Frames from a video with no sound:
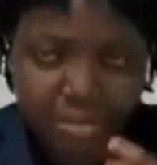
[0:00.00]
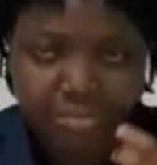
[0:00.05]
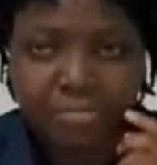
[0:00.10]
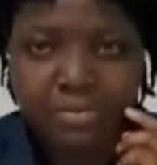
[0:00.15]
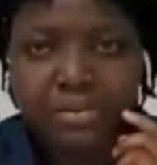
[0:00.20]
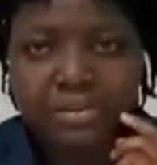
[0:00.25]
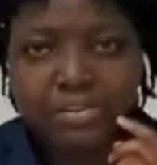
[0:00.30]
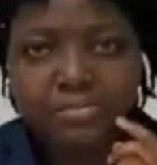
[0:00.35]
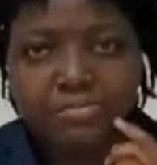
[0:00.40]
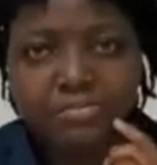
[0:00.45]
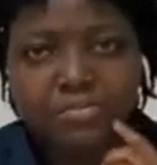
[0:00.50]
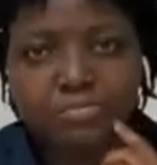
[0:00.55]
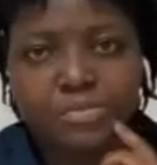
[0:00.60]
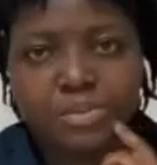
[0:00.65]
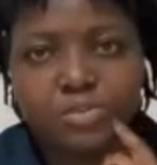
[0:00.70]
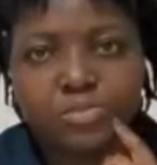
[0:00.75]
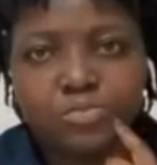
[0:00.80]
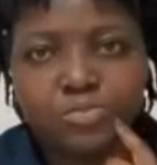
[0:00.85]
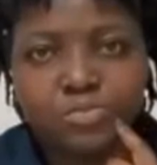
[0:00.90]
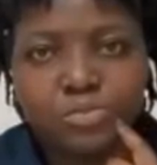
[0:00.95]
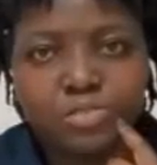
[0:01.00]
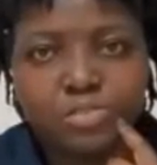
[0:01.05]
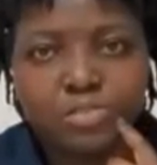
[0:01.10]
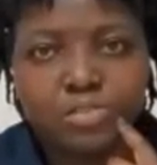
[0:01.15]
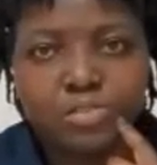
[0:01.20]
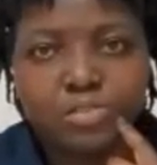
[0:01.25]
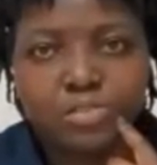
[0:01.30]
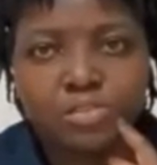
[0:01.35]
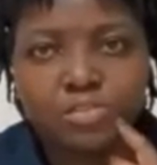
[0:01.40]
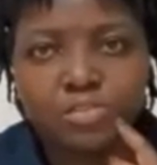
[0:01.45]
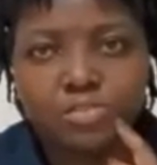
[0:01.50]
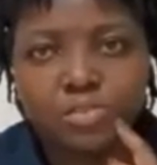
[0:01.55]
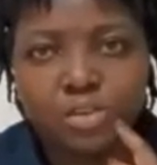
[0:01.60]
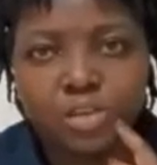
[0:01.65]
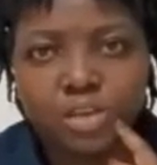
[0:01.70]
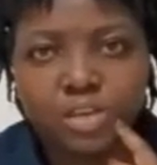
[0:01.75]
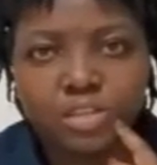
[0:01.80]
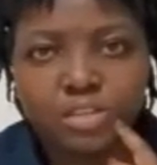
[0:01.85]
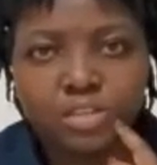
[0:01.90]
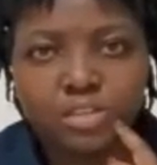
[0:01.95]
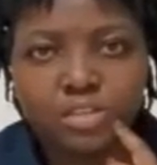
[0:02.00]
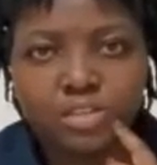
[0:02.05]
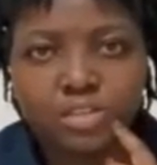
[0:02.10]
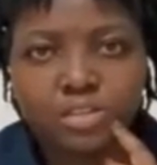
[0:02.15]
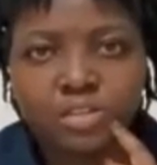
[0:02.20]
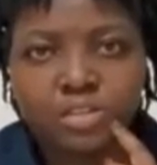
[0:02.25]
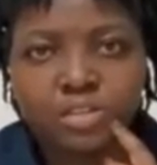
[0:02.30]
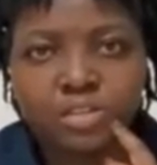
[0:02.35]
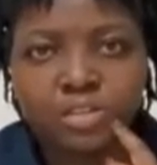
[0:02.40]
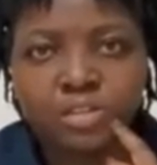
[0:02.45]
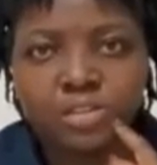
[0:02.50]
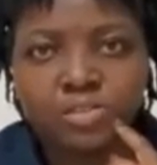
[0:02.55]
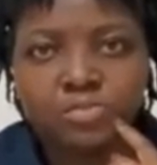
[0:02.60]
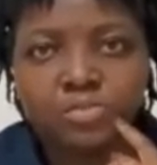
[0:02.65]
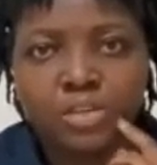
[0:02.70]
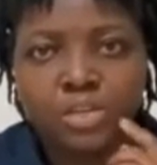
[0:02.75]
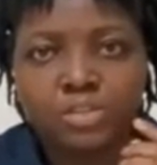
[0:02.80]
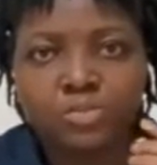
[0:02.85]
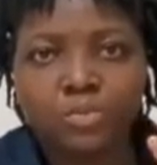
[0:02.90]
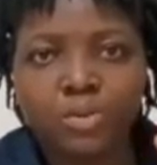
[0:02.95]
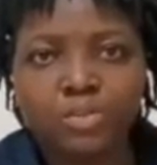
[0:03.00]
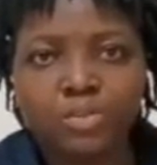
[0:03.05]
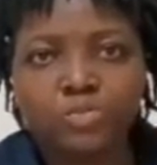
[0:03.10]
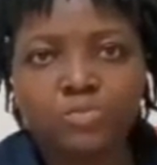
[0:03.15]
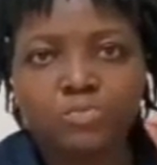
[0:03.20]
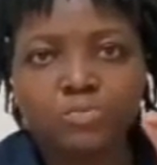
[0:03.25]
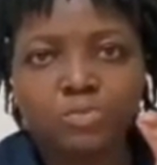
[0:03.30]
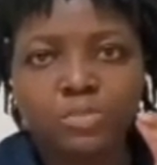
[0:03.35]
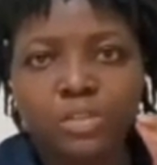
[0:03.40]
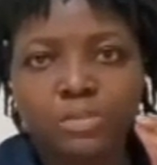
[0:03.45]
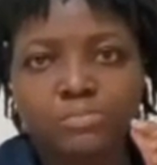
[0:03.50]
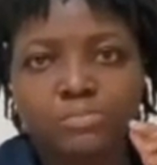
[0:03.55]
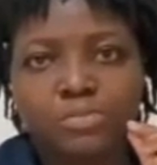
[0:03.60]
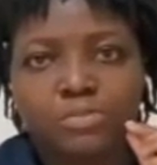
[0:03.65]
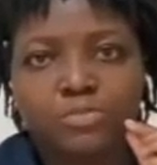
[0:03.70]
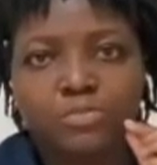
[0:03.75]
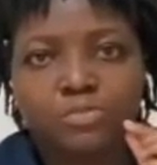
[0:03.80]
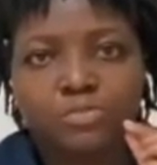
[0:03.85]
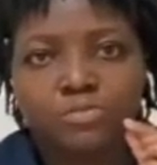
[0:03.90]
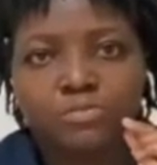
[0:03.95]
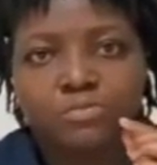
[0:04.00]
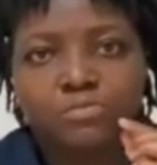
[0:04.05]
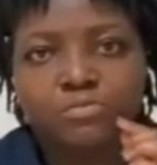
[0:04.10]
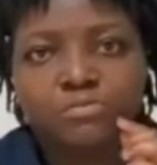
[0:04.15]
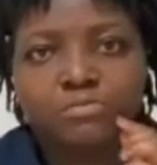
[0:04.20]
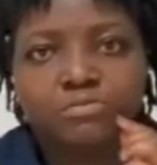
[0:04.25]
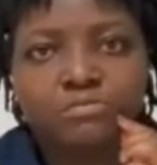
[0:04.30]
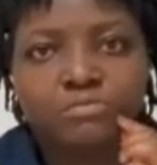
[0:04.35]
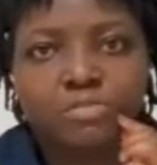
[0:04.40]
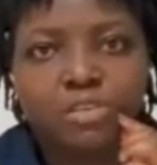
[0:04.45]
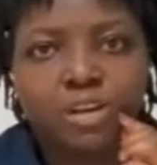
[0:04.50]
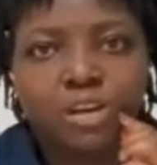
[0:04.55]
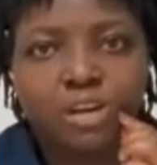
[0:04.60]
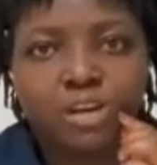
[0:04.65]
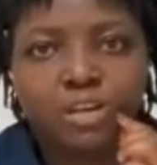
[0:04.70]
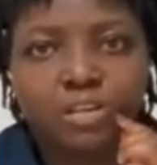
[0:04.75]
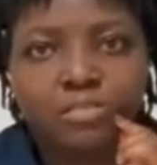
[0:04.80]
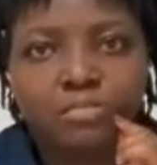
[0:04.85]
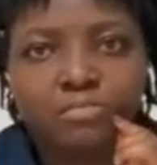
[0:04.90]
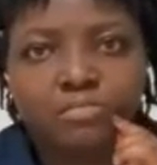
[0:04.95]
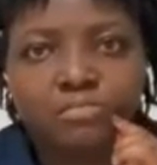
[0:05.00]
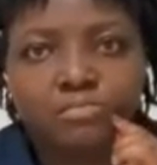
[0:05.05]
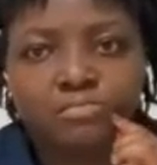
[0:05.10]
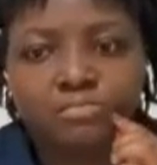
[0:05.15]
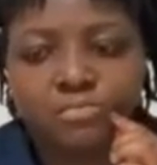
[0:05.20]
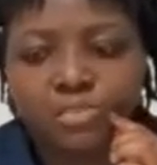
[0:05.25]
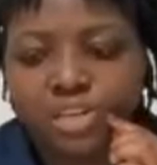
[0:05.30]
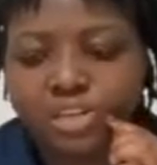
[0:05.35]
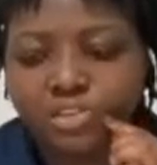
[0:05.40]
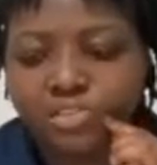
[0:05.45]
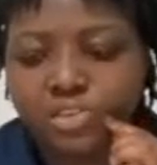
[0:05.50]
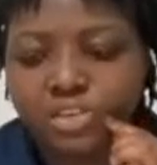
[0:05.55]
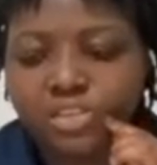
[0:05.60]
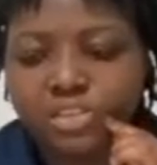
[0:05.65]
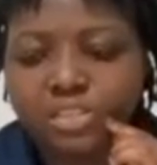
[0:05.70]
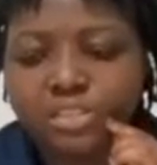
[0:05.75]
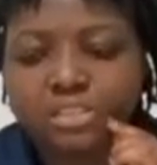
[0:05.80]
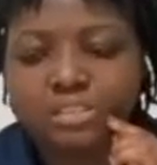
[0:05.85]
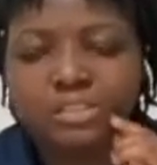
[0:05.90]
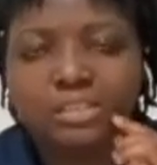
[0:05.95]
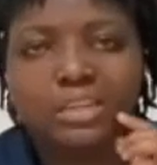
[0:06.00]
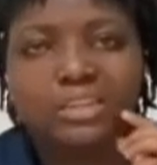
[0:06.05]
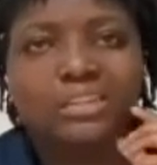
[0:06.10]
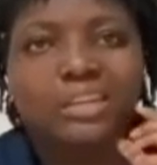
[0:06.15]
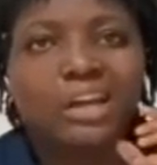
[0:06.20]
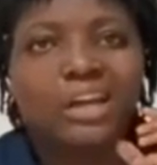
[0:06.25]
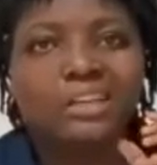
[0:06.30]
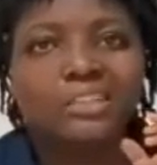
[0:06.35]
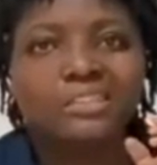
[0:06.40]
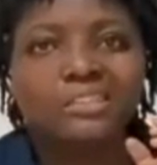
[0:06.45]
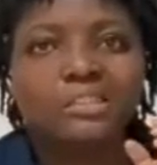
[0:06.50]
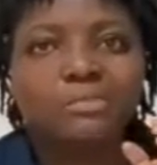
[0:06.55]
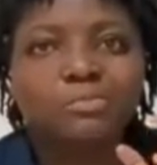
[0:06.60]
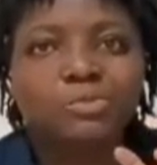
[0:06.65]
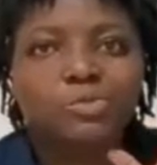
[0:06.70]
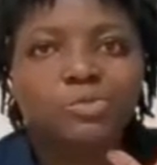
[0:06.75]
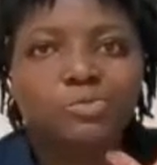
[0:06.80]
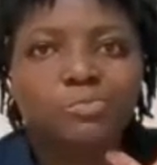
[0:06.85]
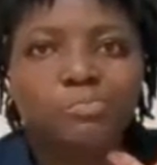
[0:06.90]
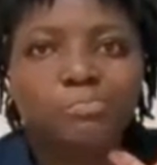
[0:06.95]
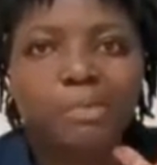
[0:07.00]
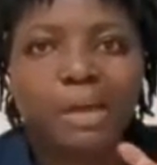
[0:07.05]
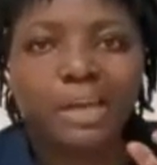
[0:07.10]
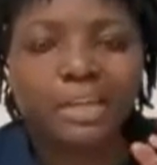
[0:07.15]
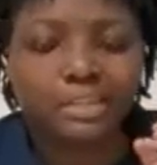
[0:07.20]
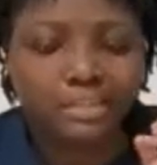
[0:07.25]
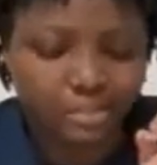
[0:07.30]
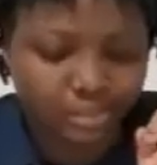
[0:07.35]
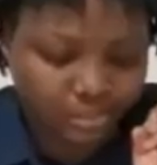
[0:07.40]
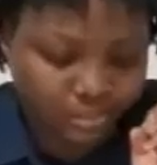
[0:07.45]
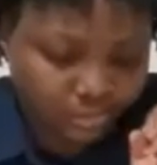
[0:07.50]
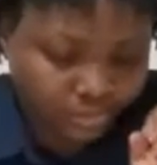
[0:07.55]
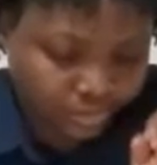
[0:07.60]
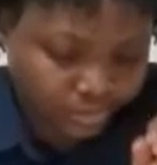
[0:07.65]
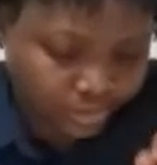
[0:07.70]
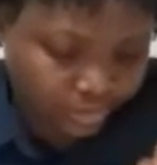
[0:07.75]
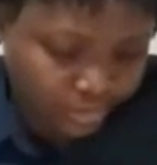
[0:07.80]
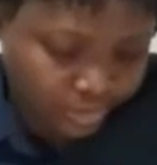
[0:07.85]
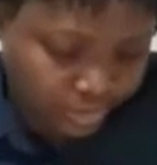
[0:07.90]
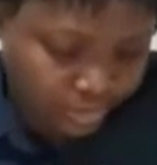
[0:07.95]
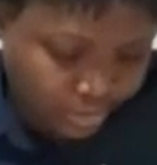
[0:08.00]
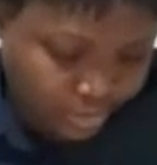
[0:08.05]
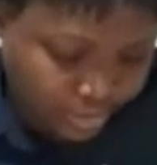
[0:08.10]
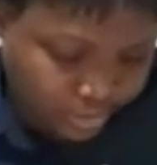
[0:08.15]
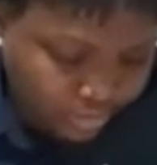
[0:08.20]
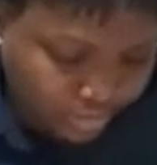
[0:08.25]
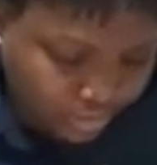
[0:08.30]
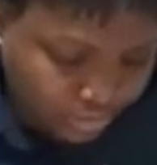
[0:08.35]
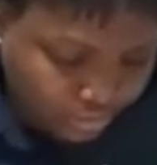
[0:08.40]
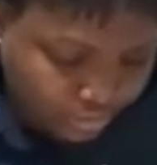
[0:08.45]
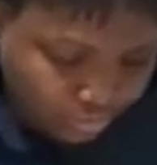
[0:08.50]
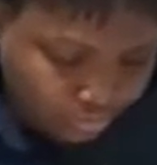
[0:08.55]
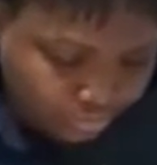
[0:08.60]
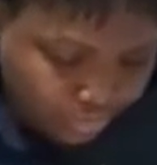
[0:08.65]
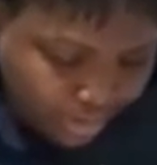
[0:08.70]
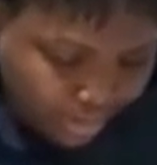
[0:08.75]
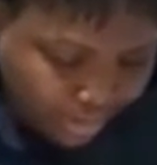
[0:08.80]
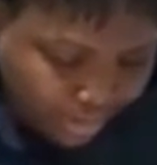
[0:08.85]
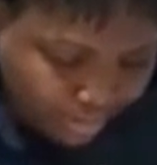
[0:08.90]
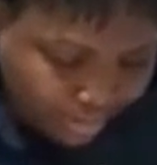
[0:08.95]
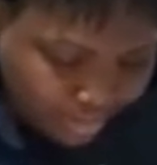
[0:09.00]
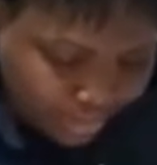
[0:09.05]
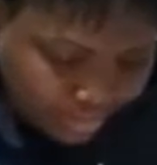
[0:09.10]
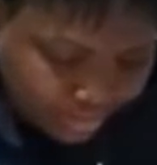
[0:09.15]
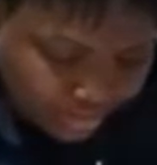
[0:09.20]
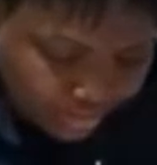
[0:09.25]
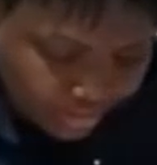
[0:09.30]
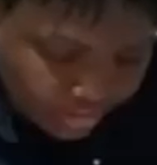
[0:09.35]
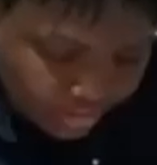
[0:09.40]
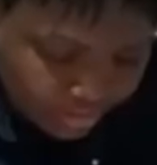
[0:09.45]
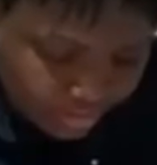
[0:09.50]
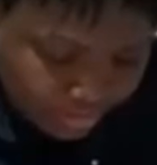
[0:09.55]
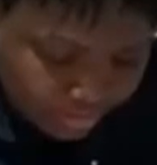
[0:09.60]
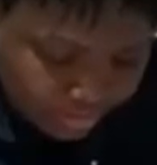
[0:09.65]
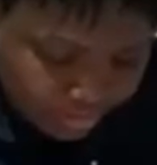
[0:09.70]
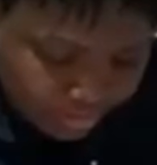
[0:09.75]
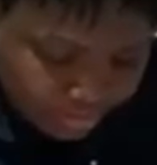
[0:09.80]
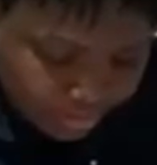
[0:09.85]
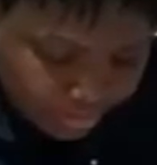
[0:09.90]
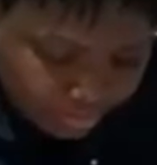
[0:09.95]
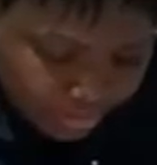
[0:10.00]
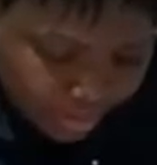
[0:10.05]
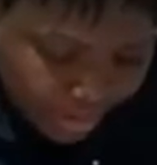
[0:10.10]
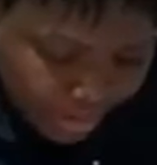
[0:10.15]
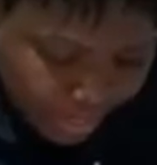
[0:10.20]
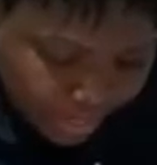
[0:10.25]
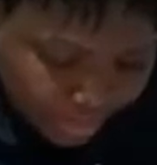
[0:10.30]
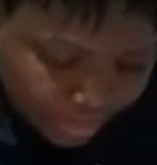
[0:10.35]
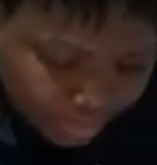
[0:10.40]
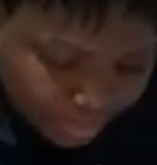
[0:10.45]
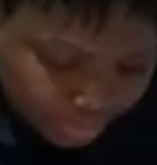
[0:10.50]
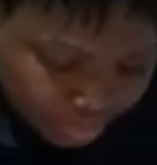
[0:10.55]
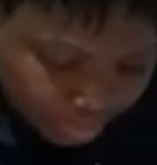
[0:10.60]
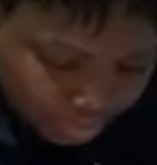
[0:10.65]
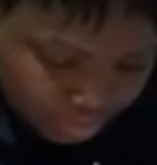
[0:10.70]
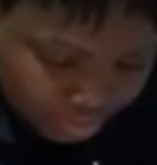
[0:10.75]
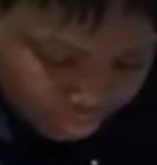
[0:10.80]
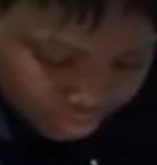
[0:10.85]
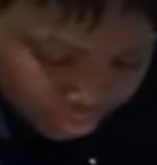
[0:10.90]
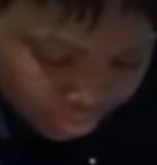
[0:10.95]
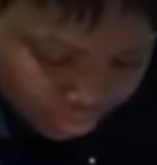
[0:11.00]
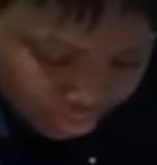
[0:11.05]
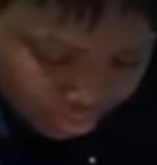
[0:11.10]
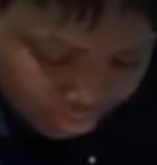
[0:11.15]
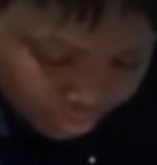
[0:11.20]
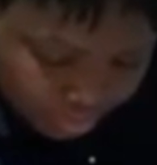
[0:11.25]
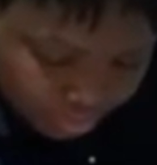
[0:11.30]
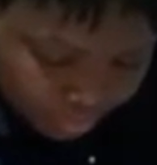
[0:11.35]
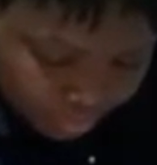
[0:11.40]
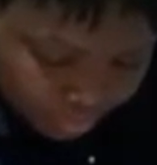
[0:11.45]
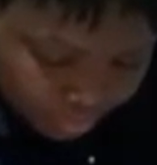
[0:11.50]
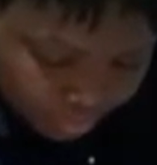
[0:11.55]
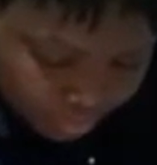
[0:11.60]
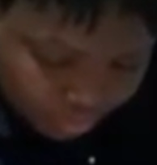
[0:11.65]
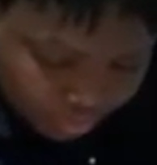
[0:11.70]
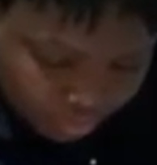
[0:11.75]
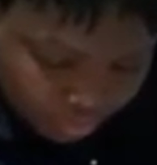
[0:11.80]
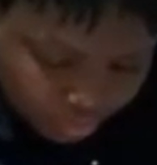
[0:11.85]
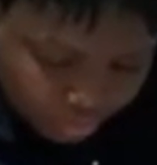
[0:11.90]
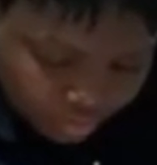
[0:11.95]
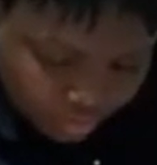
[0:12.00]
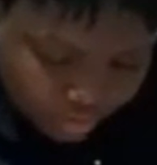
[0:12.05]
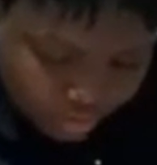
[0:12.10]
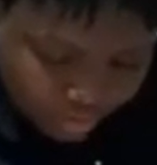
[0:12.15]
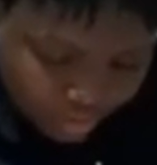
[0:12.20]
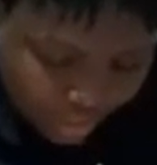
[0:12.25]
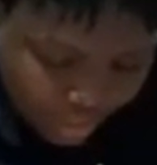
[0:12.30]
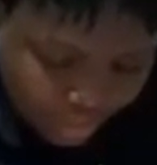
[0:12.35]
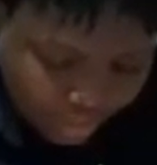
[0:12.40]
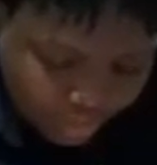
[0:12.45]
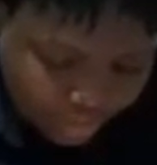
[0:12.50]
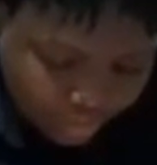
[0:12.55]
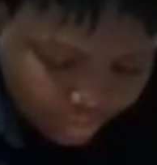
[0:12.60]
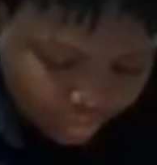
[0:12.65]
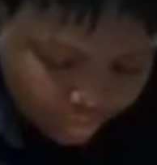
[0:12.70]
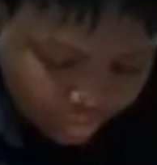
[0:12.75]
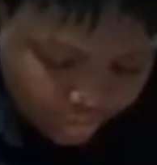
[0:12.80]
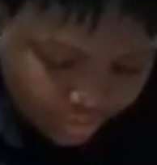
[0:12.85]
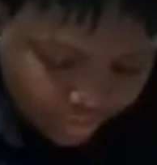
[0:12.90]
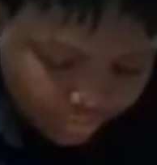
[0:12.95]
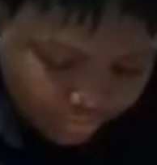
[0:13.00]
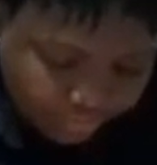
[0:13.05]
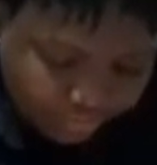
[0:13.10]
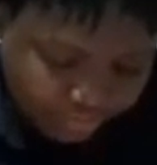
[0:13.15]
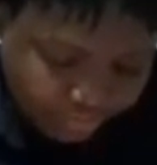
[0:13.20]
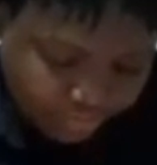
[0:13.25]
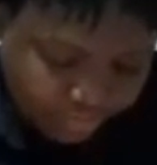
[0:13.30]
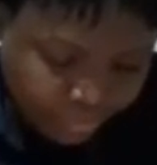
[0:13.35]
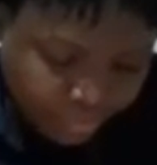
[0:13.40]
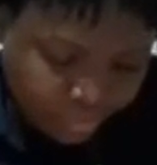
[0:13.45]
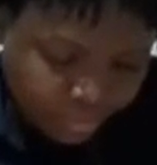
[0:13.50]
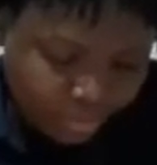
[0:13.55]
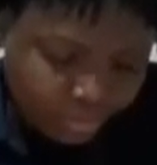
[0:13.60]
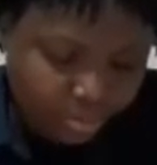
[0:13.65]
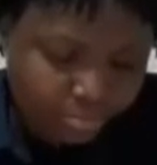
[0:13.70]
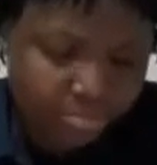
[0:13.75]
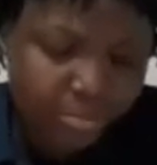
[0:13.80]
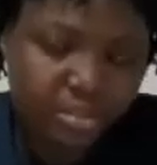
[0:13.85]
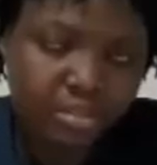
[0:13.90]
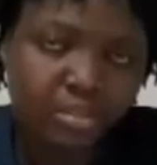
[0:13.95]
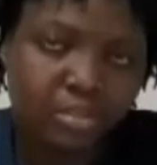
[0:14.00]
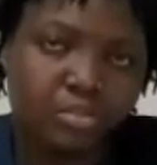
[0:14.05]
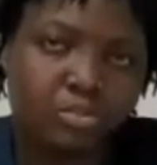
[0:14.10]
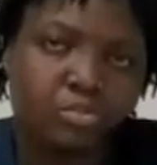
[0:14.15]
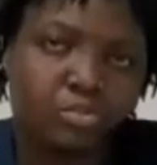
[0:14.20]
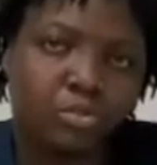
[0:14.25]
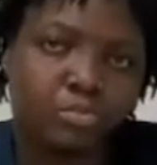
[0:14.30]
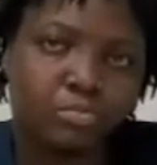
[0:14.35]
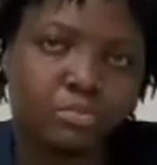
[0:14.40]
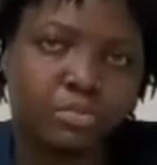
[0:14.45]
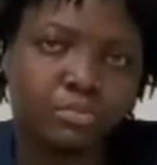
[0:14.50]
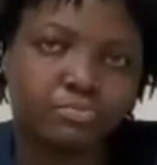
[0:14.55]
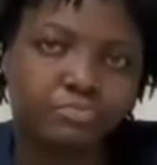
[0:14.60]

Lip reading: bleeding from the tooth socket, you just want to put a piece of dressing and ask them to bite. They should bite that pad or piece of gauze until the bleeding stops.